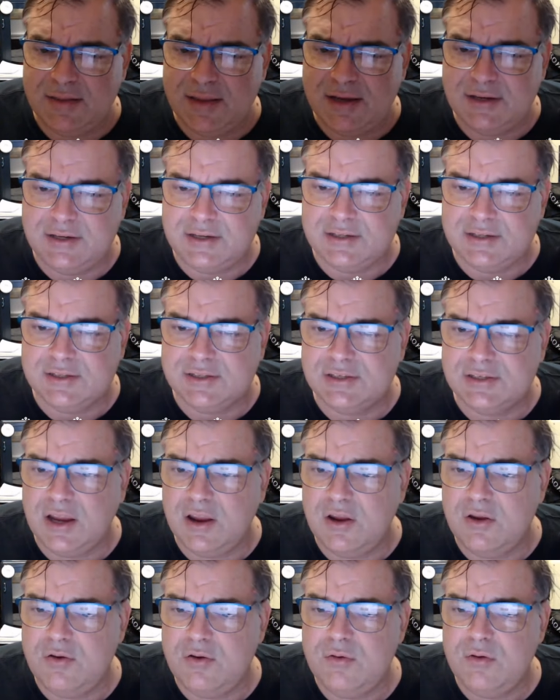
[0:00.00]
They're just
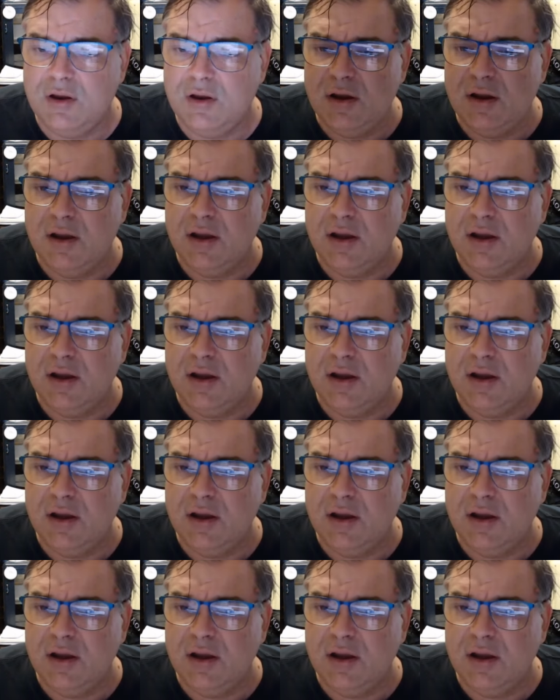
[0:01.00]
so,